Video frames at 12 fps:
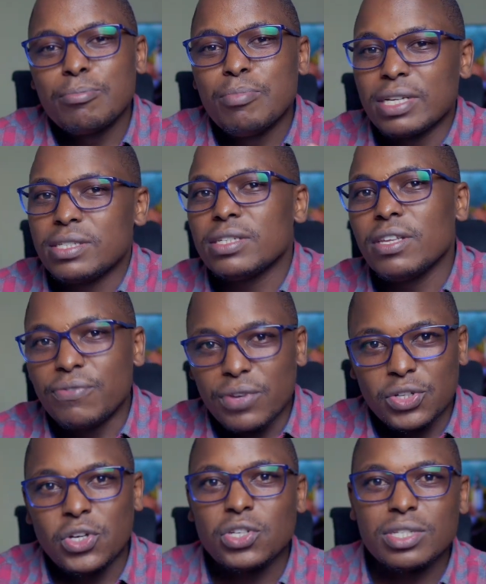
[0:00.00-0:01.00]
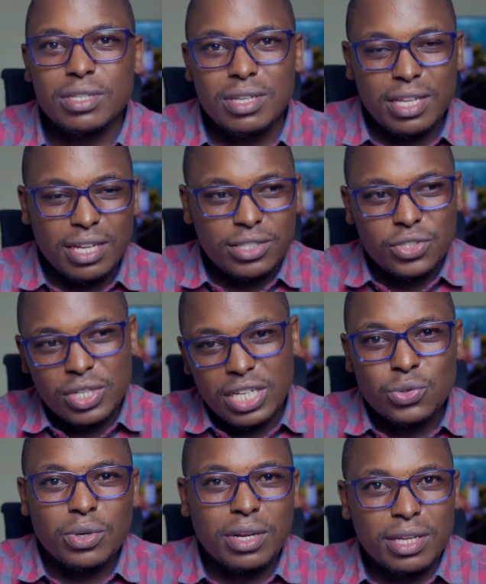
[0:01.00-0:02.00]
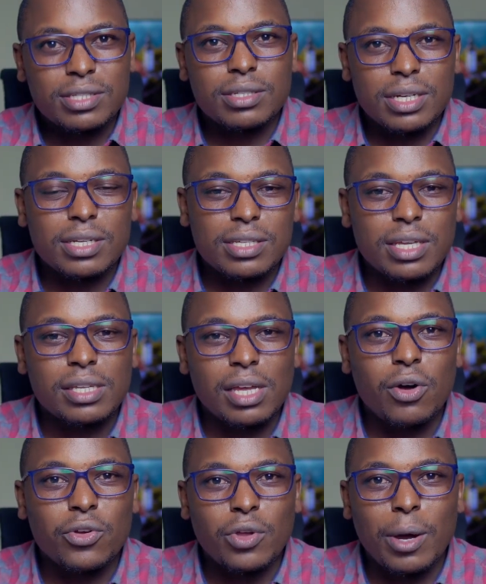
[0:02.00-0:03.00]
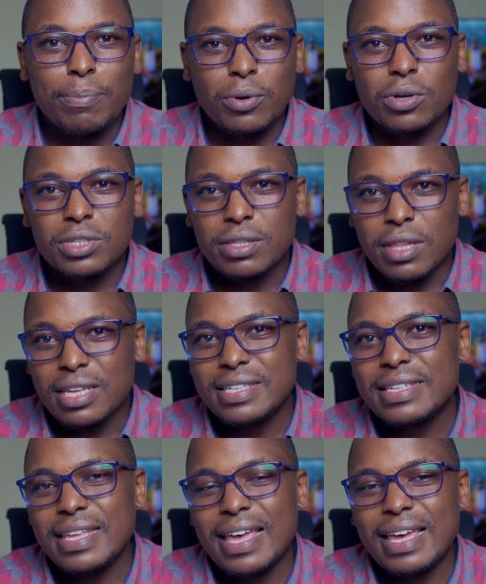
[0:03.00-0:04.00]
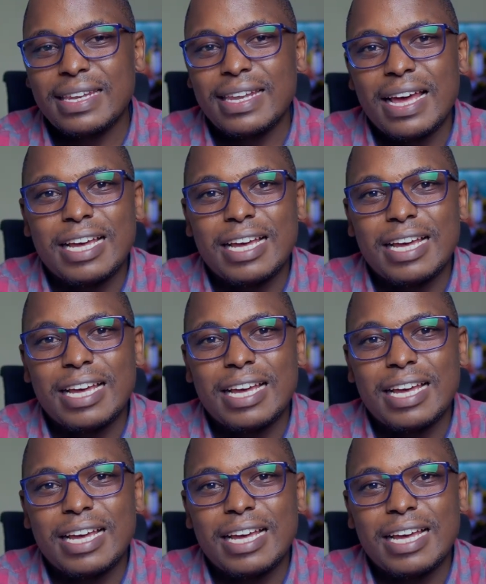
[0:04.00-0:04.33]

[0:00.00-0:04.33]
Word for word: But if you're not, then try to re-strategize how you approach this, and